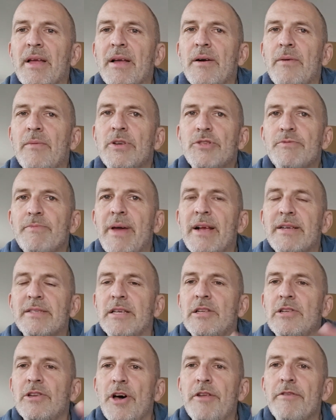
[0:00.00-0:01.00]
which makes a
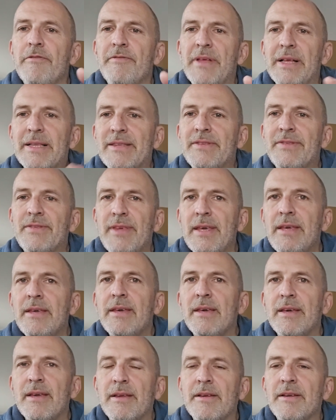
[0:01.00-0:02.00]
lot of that
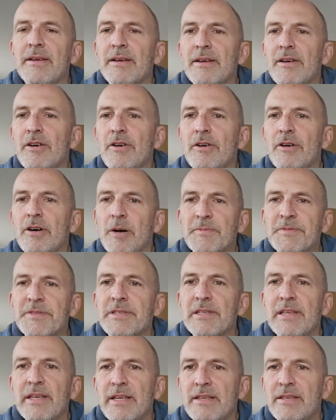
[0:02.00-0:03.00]
thinking
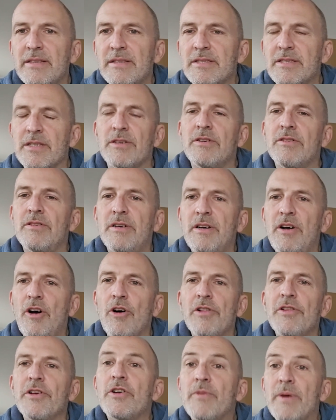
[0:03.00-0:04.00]
obsolete. So
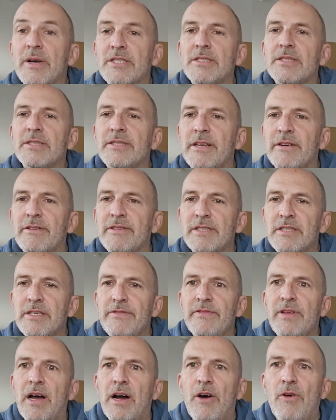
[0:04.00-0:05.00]
all the questions I
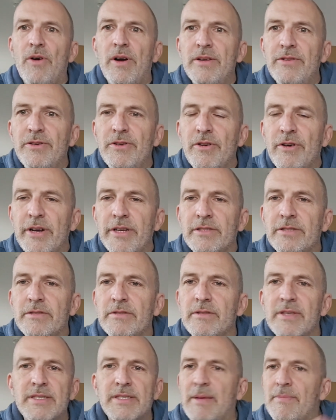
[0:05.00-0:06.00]
received, how are you going to
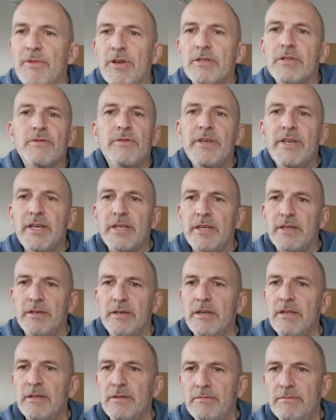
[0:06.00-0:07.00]
do this? I'm not doing it at
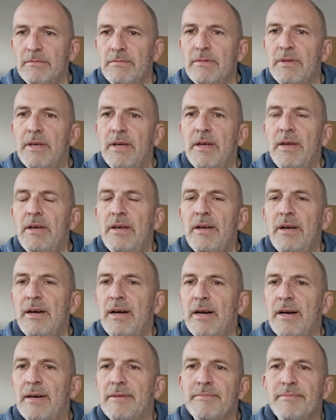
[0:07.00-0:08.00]
all,
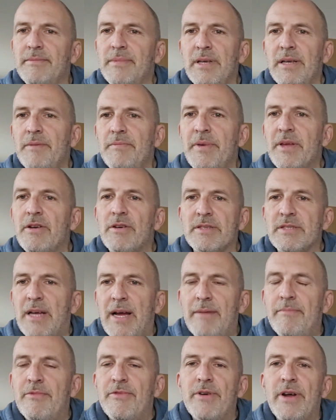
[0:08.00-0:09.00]
because
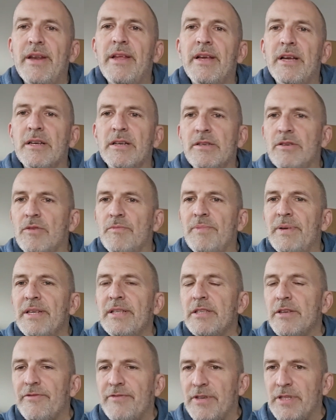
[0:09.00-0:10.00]
I'm running a
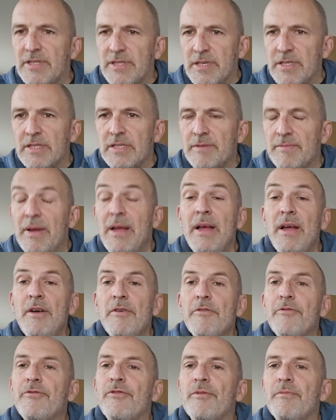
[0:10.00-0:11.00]
complete different system.
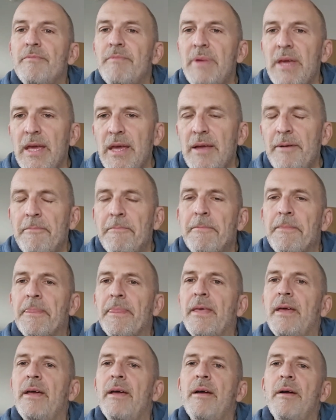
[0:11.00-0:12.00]
For me,
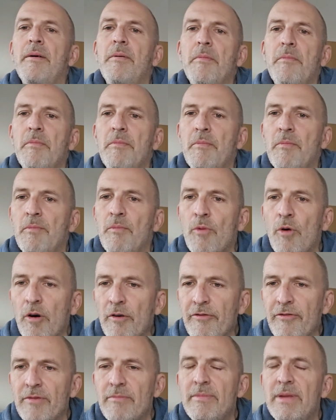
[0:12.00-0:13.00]
more
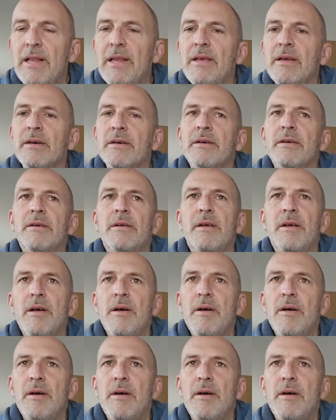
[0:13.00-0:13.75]
familiar,